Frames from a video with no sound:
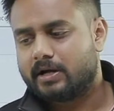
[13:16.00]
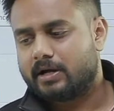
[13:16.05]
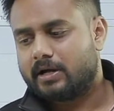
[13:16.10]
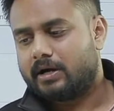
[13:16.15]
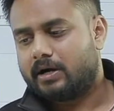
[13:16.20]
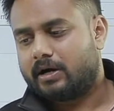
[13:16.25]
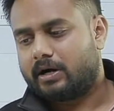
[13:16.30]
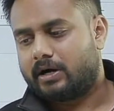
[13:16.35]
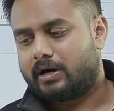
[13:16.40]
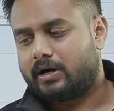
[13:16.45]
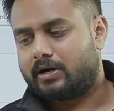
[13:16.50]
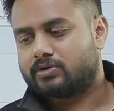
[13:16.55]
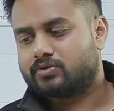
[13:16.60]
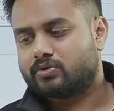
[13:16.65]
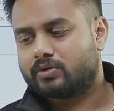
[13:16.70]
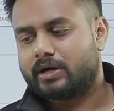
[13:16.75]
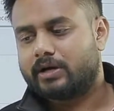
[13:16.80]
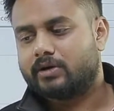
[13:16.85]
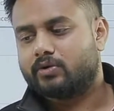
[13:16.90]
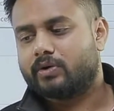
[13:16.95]
so
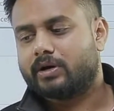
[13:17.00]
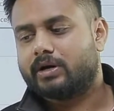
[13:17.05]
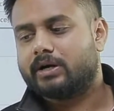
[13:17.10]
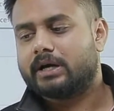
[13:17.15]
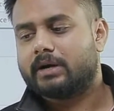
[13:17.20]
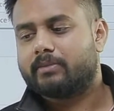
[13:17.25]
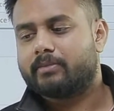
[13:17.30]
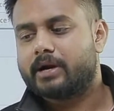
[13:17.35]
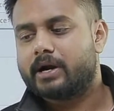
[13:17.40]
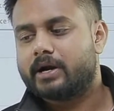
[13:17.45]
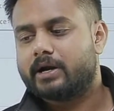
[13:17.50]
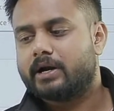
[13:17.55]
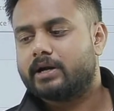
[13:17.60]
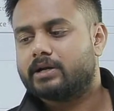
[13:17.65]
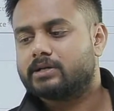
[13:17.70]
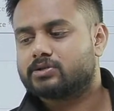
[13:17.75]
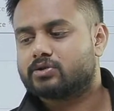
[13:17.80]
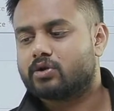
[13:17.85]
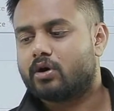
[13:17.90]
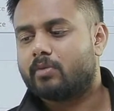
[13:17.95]
that you can terminate it,
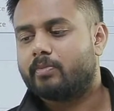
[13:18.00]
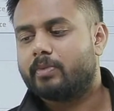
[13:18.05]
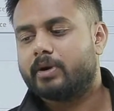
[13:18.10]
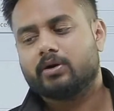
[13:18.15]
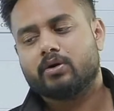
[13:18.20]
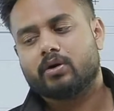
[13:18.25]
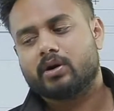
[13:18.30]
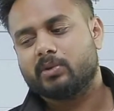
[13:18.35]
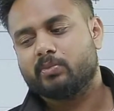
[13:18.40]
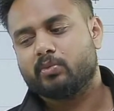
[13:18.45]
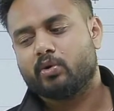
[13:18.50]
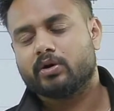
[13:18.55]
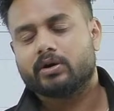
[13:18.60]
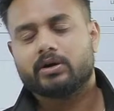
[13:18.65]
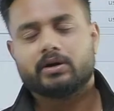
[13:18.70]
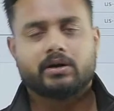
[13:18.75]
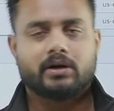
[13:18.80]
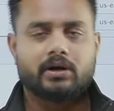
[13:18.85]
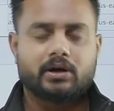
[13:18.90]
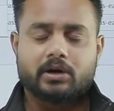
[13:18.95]
stop it, or
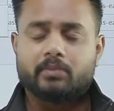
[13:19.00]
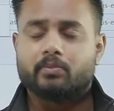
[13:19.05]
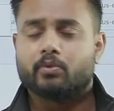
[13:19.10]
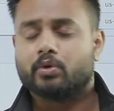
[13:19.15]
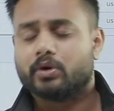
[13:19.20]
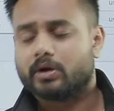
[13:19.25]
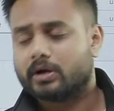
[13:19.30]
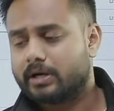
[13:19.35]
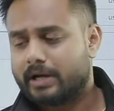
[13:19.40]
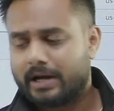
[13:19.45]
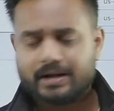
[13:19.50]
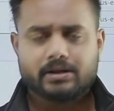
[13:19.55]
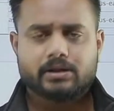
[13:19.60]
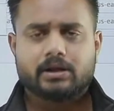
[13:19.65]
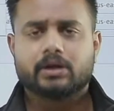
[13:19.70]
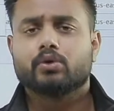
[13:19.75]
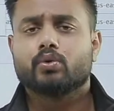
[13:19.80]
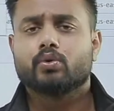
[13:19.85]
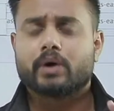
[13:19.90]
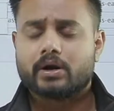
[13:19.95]
reboot it,
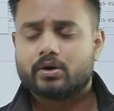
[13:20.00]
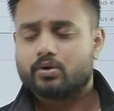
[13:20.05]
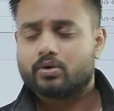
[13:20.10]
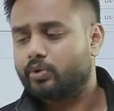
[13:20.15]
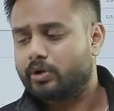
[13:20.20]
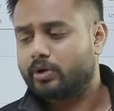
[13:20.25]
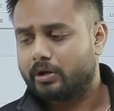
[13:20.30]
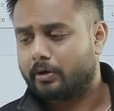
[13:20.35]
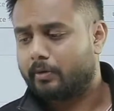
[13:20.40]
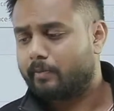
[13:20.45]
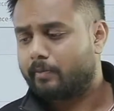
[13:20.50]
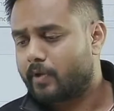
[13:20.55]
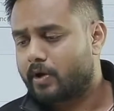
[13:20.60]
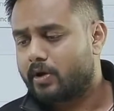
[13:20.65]
anything you can do here.